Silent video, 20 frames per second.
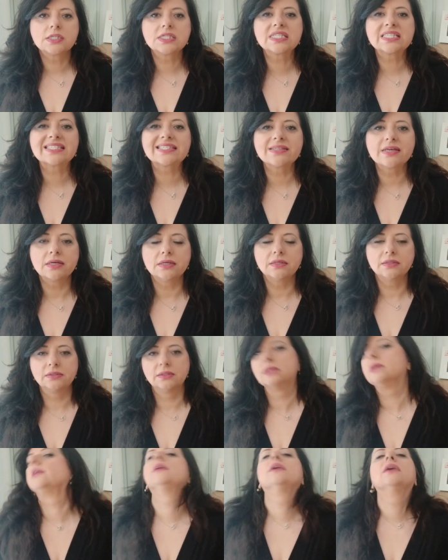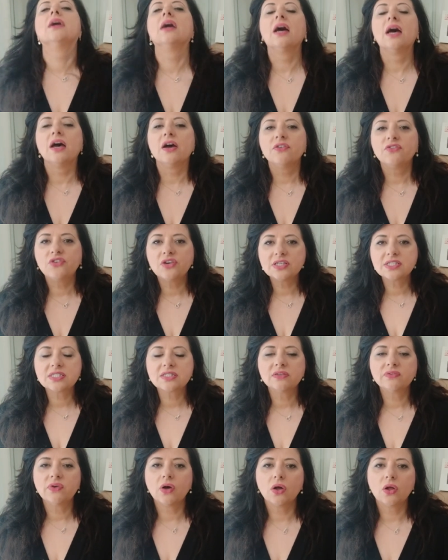S?
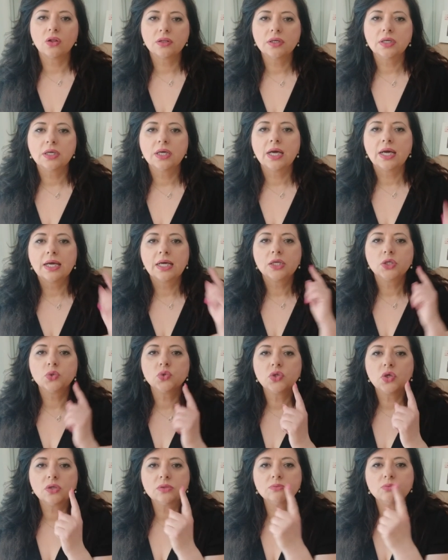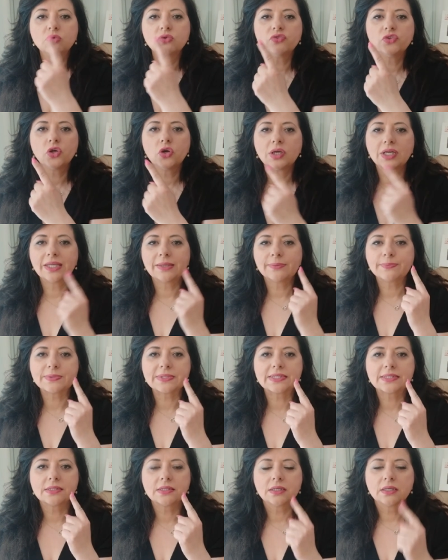First of all, you don't move your
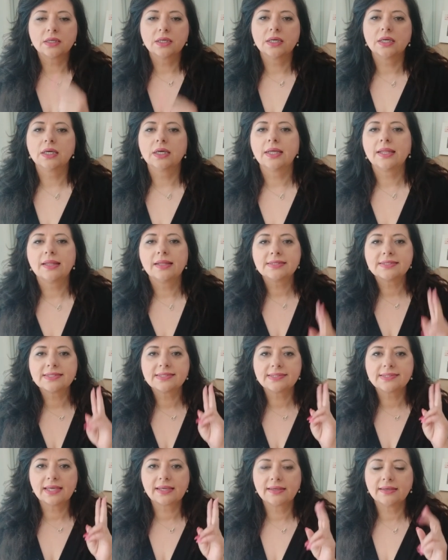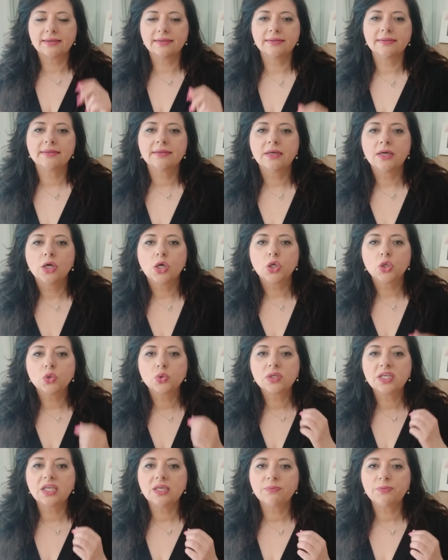lips. Second,
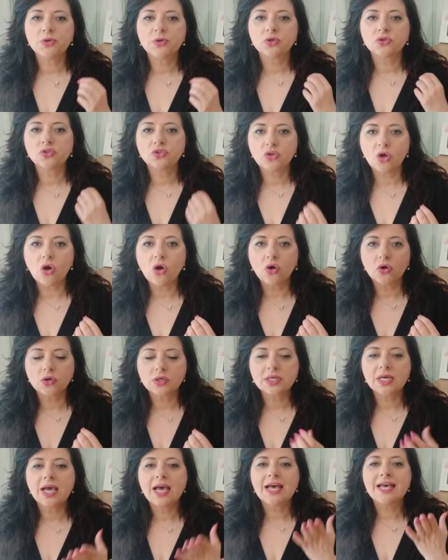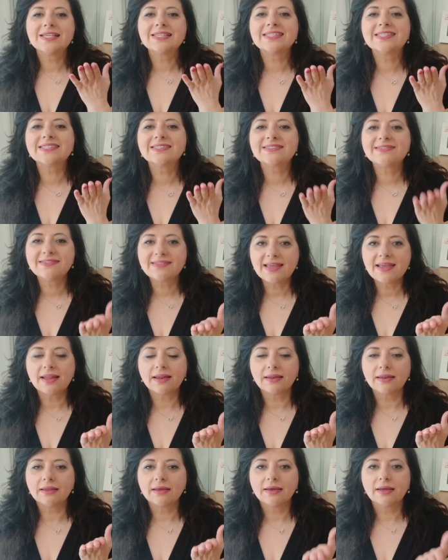you keep your tongue
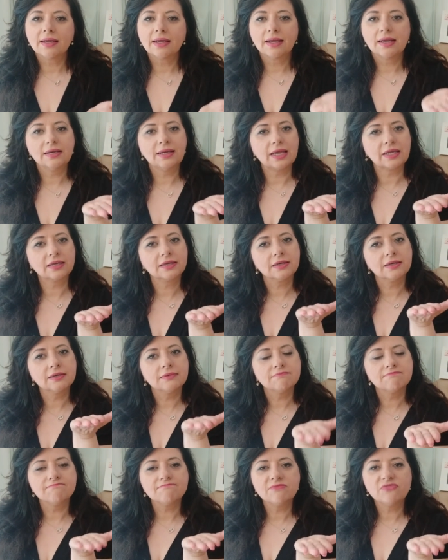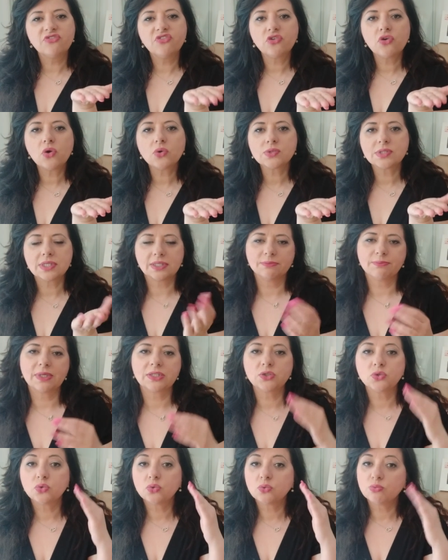still, like frozen,
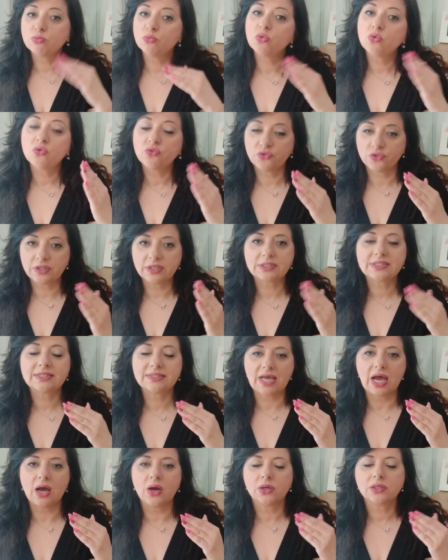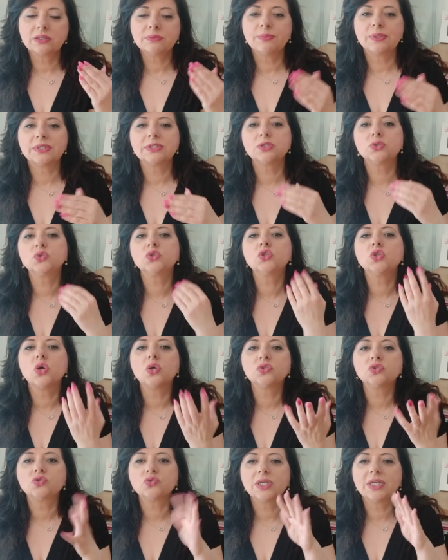but you move the tongue, but you
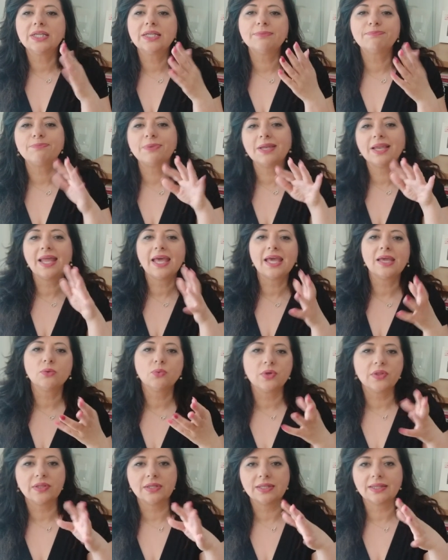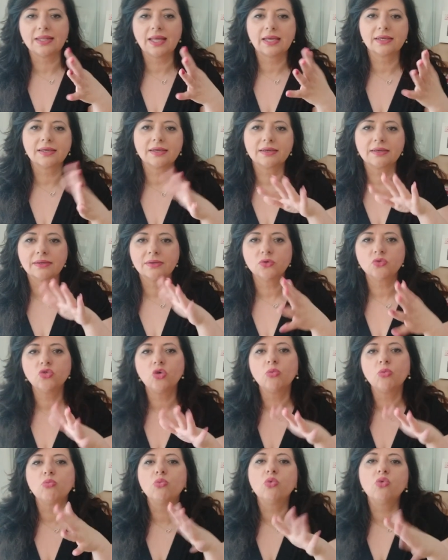don't really play with it, like you
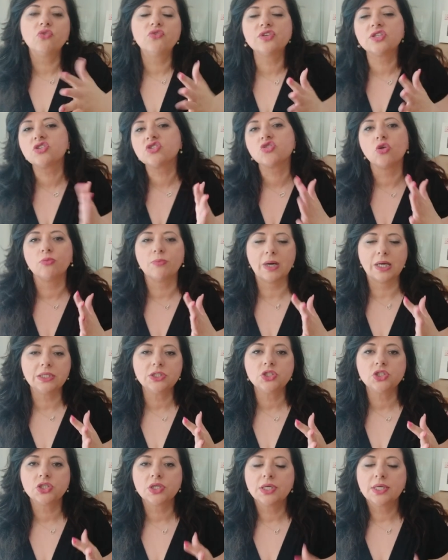don't move it so much.